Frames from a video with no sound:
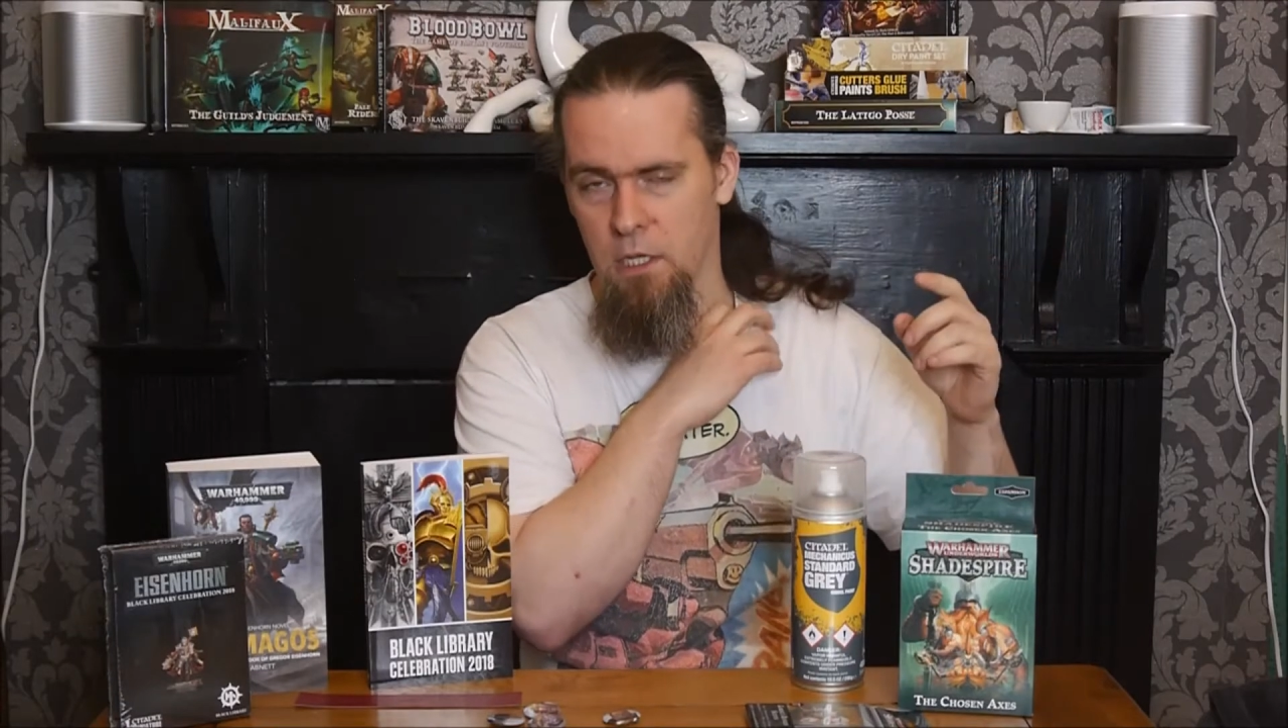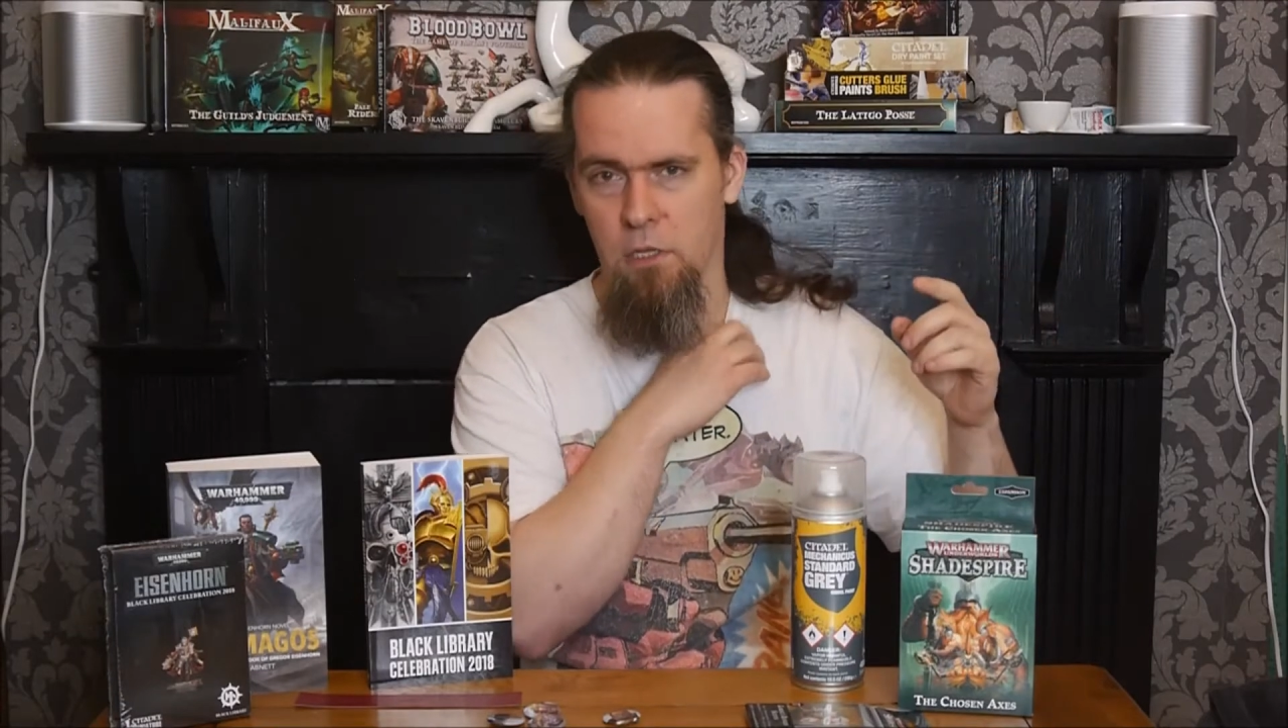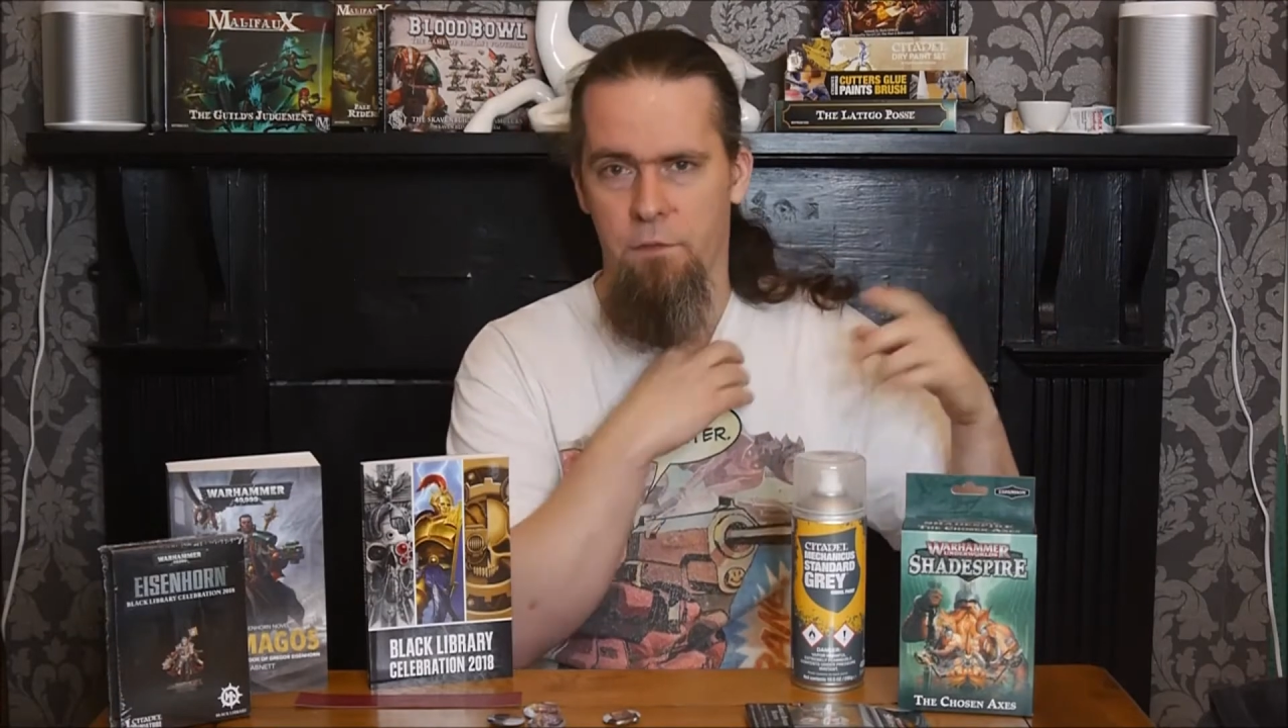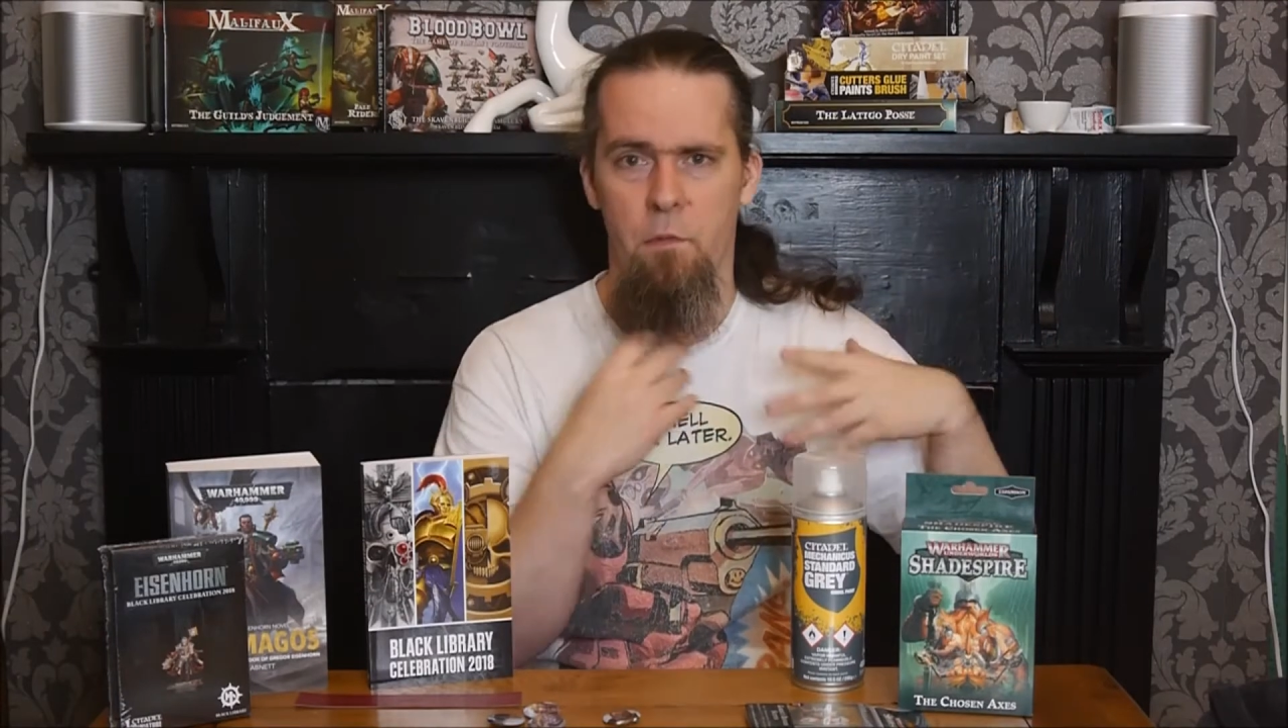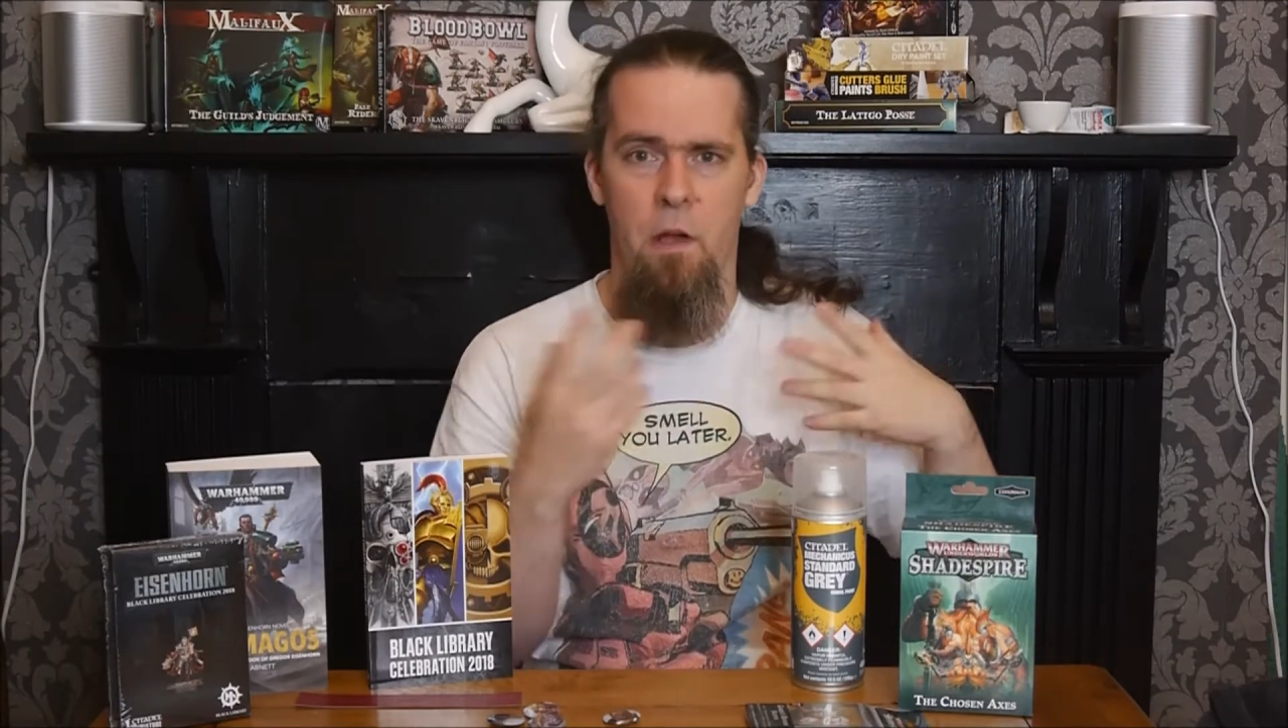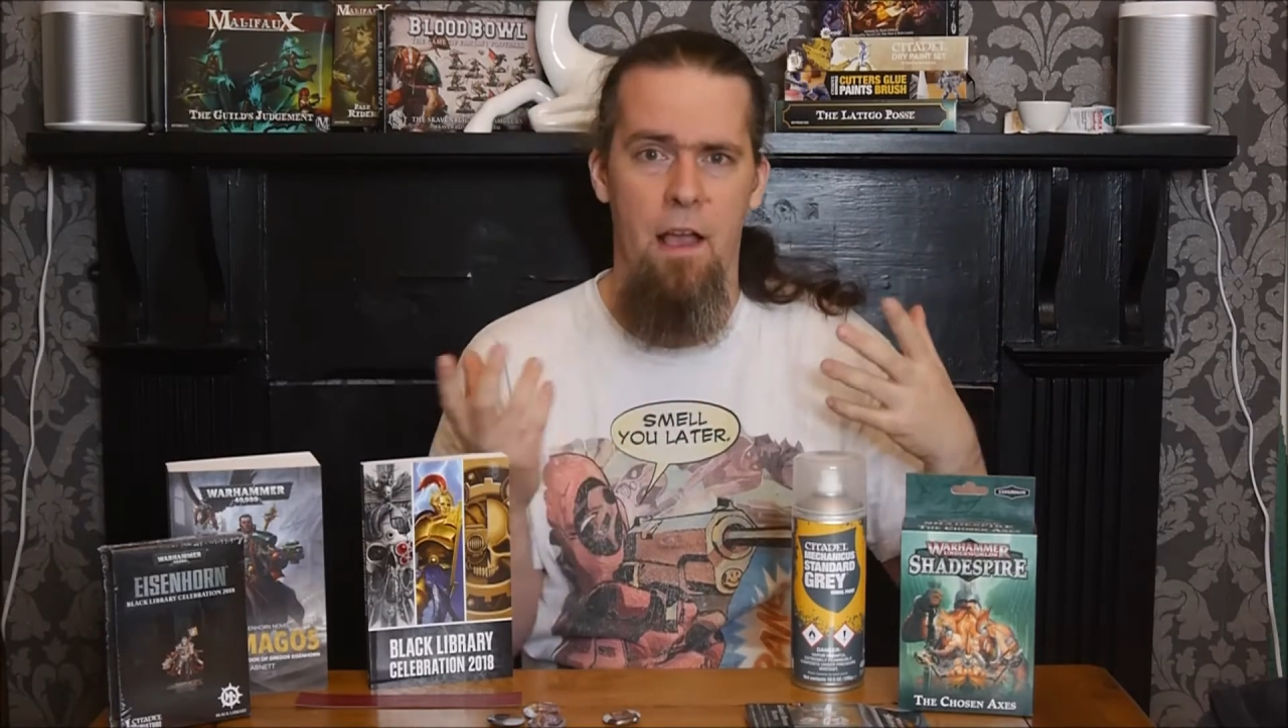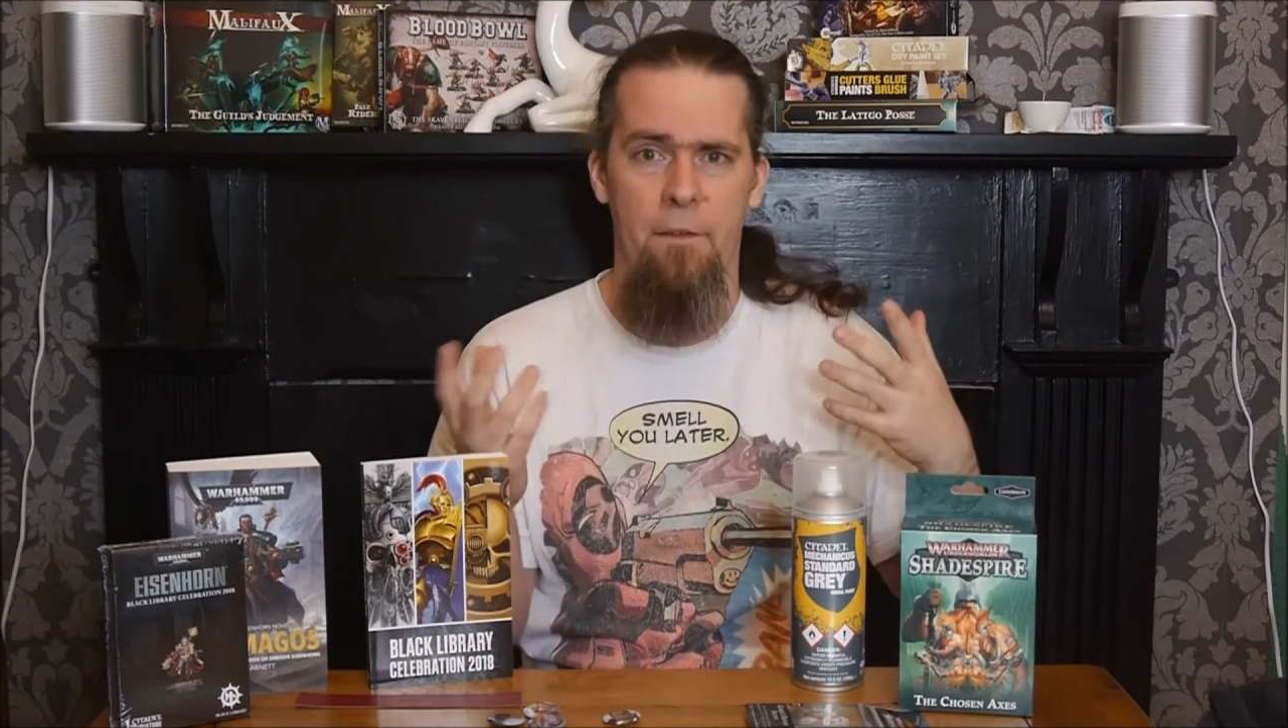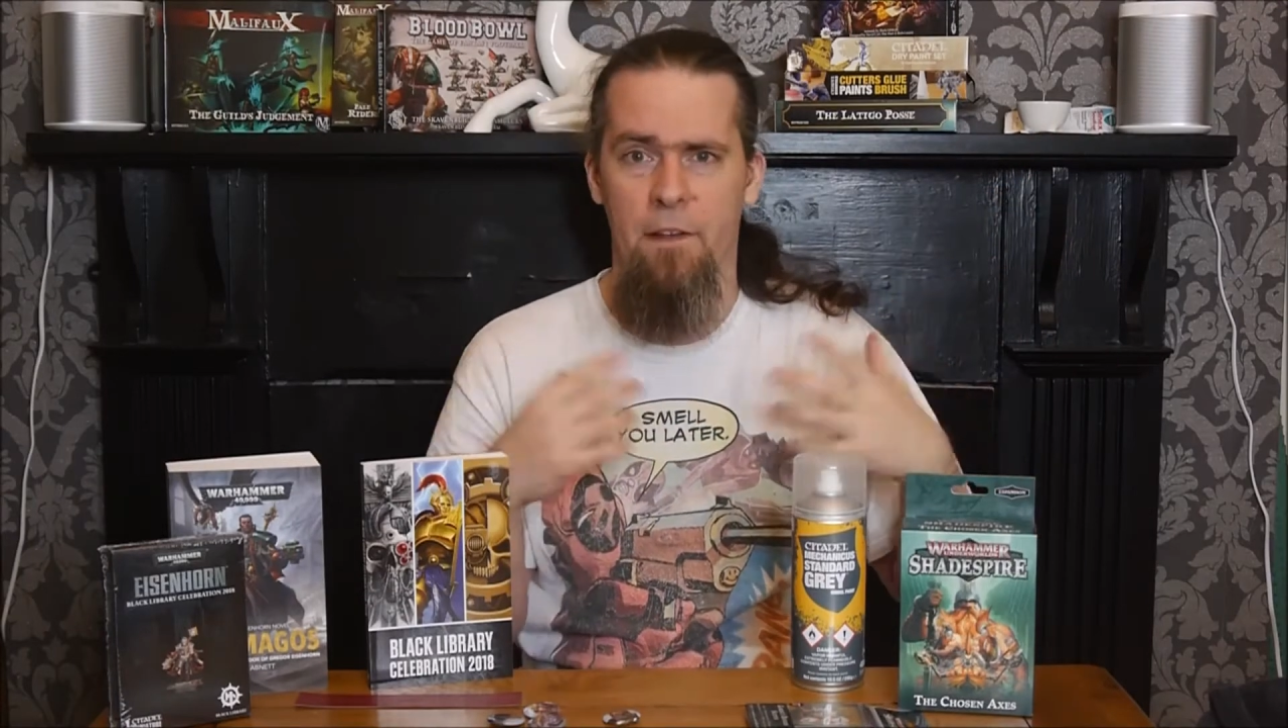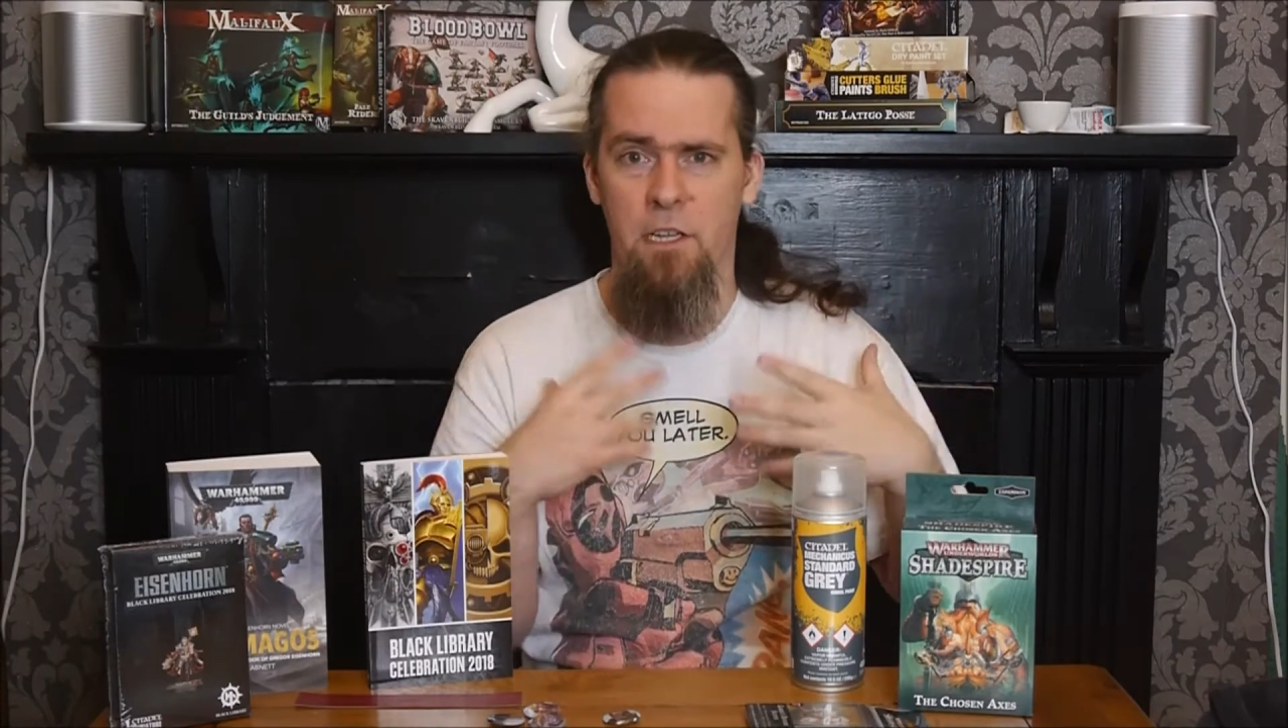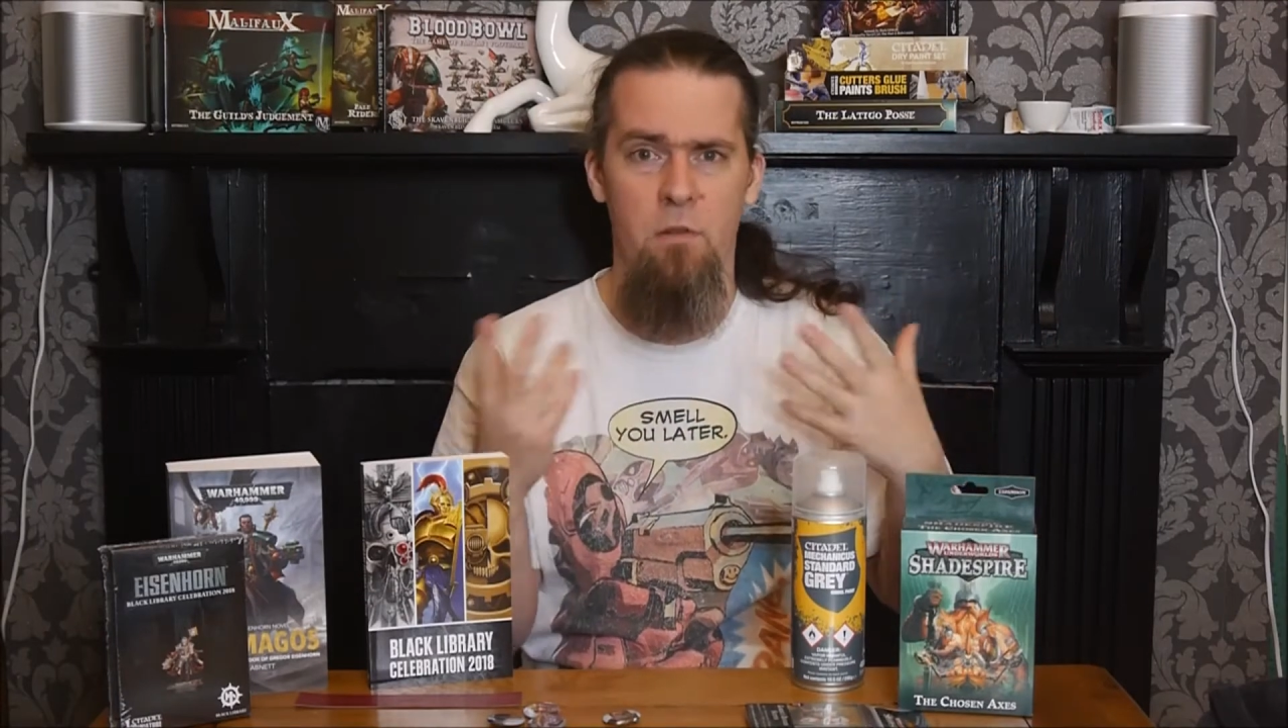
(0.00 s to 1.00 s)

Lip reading: So if I